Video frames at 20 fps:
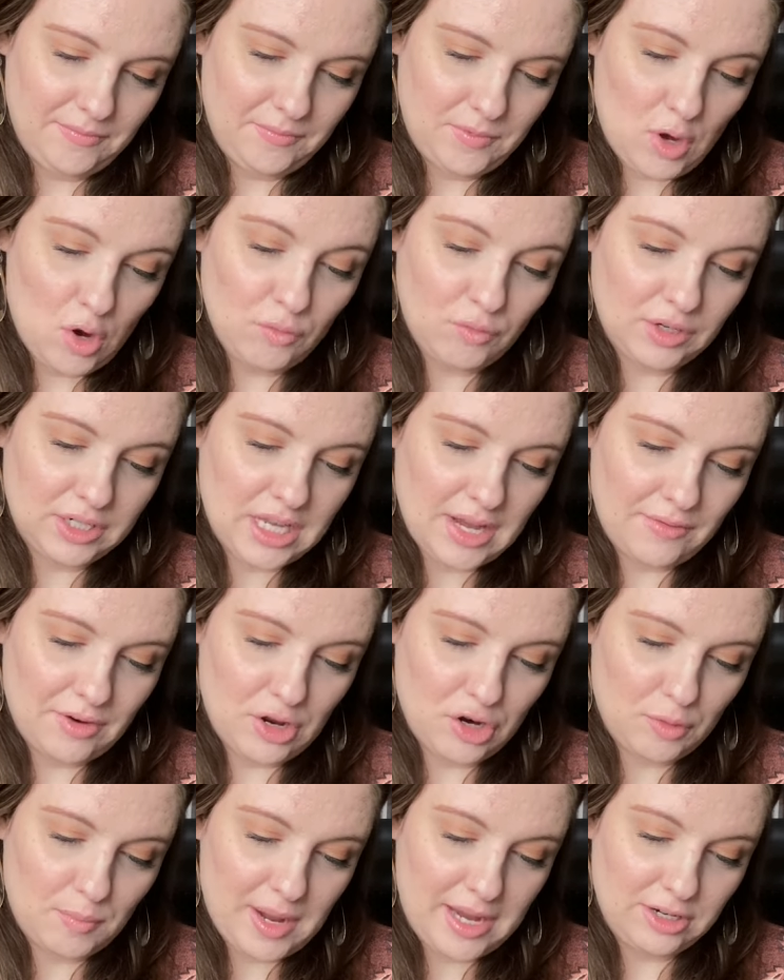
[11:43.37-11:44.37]
over seven
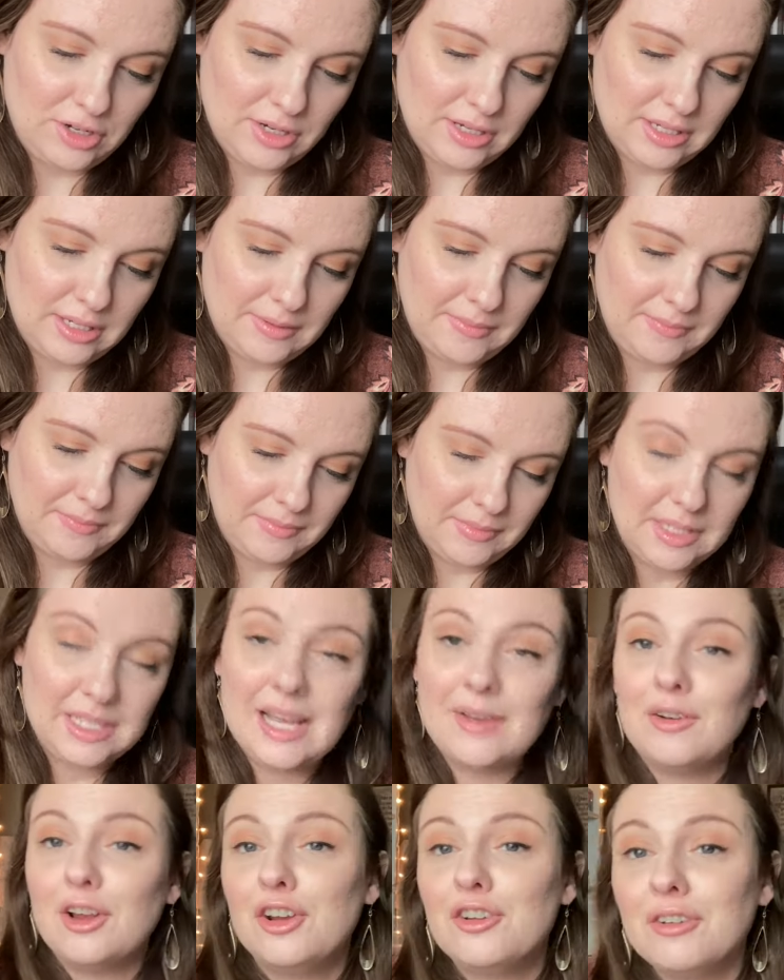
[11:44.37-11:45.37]
hundred pages,
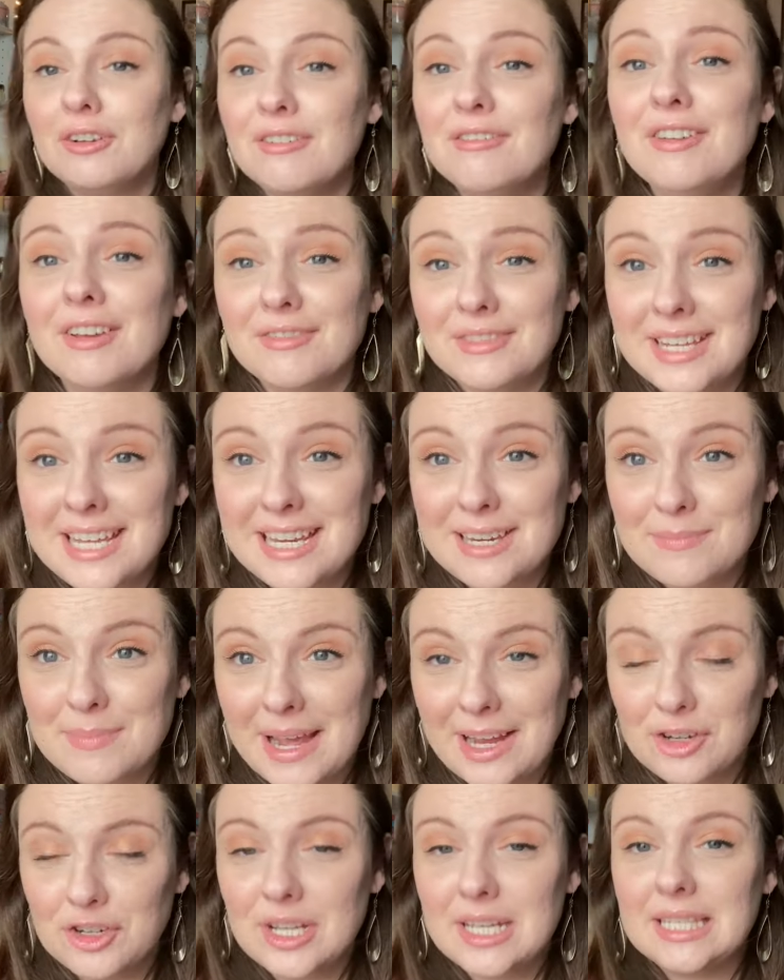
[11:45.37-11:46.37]
seven hundred fifteen
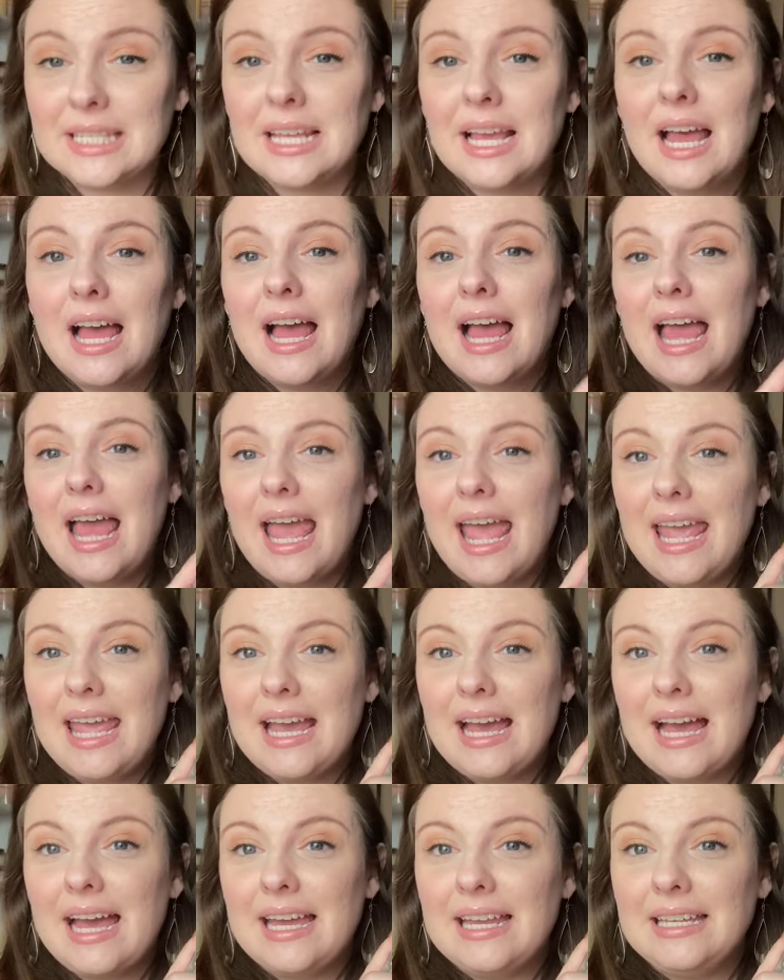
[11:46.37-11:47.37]
pages,
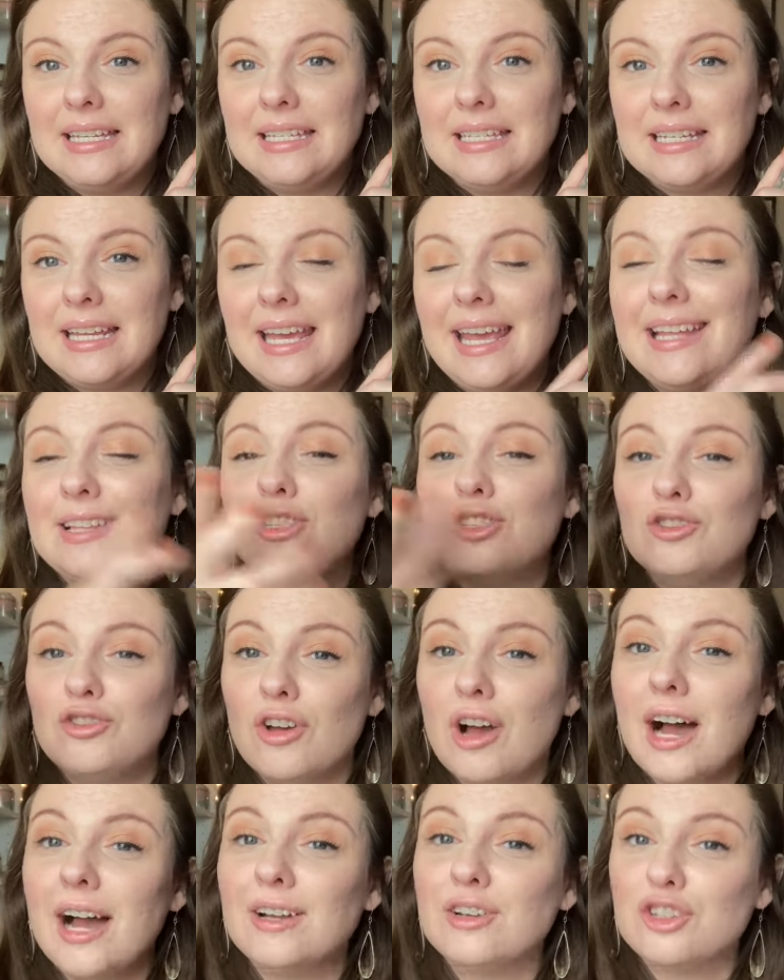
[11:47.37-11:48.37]
and it's
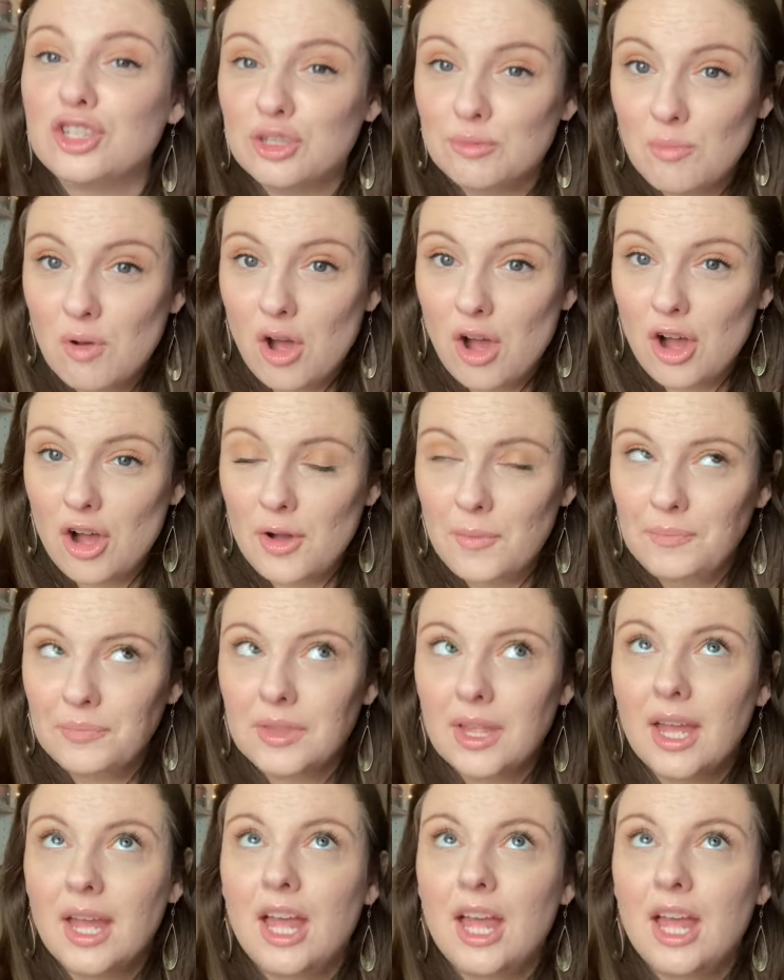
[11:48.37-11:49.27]
not small.